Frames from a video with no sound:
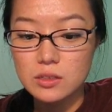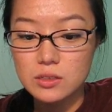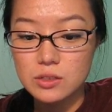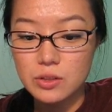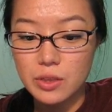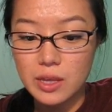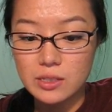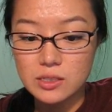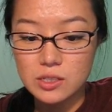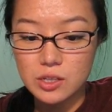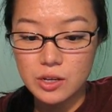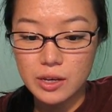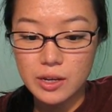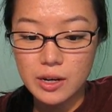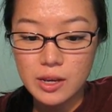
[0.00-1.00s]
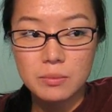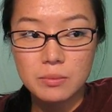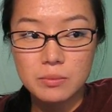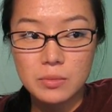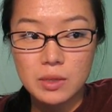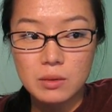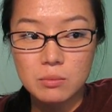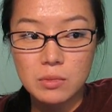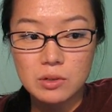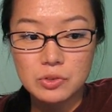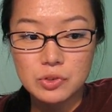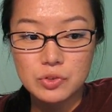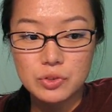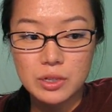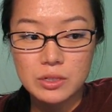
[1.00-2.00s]
So that's good. In
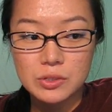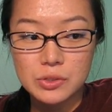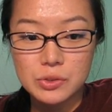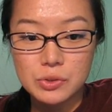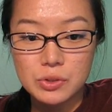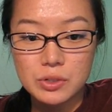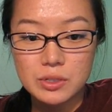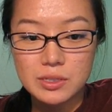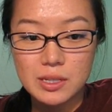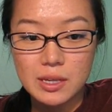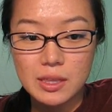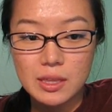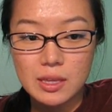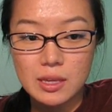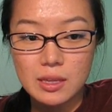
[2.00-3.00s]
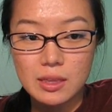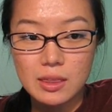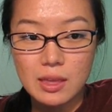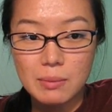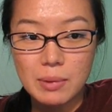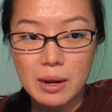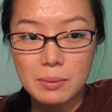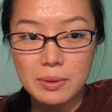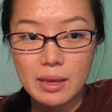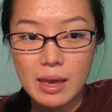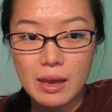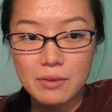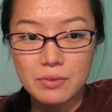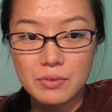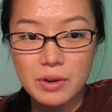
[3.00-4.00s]
most drugstores, I think they probably
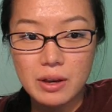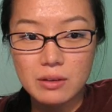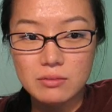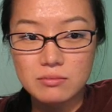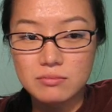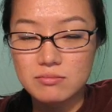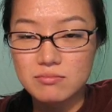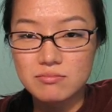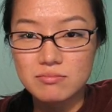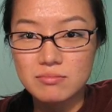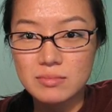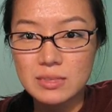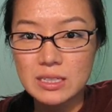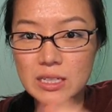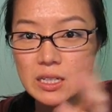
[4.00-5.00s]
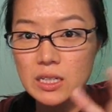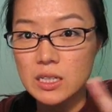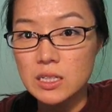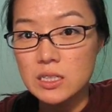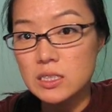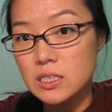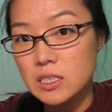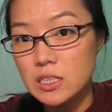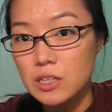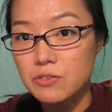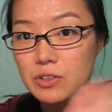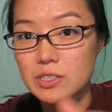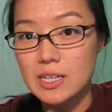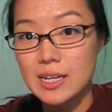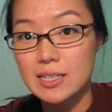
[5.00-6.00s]
have around
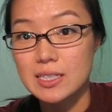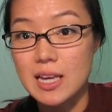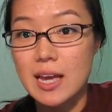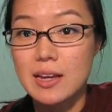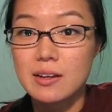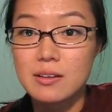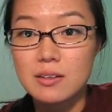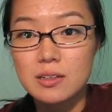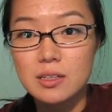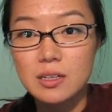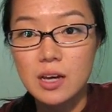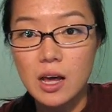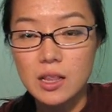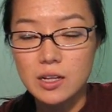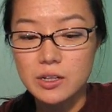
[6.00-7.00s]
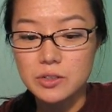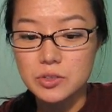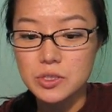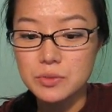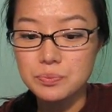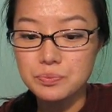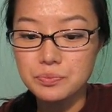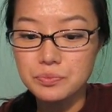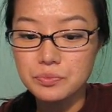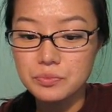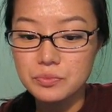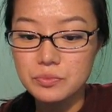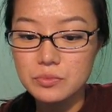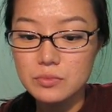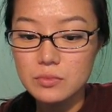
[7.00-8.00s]
give or take 10 colors.
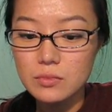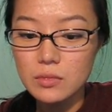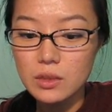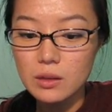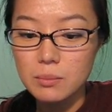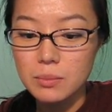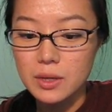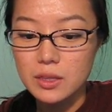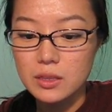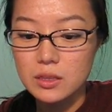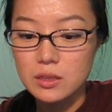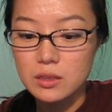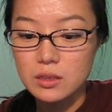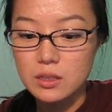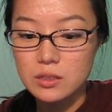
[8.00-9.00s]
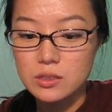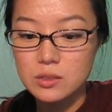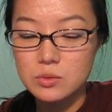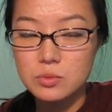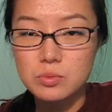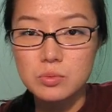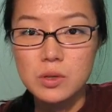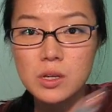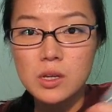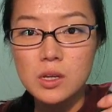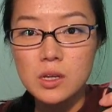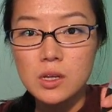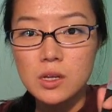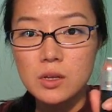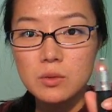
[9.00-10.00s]
But this
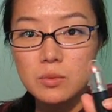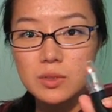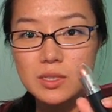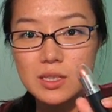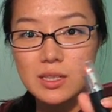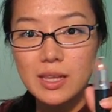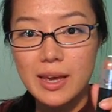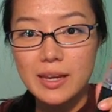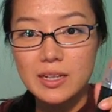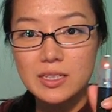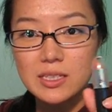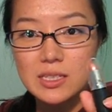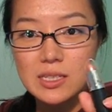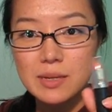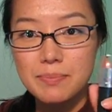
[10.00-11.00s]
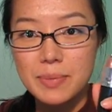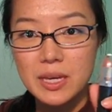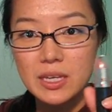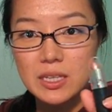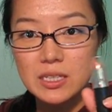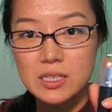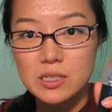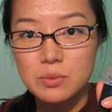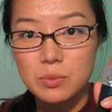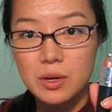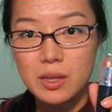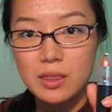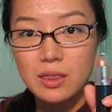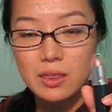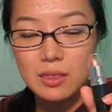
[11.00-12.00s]
was the lightest, pinkest
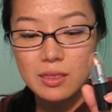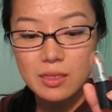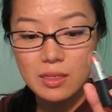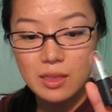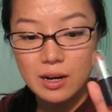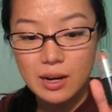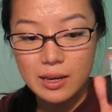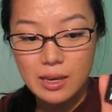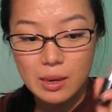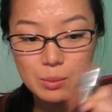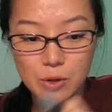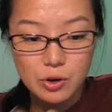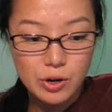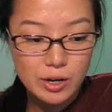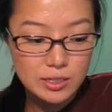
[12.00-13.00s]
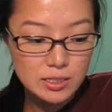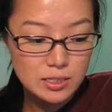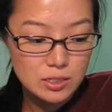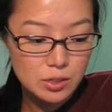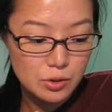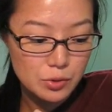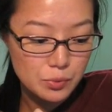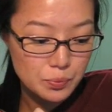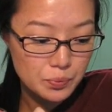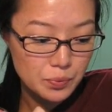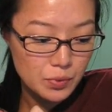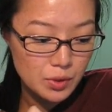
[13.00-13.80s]
one that I came across, so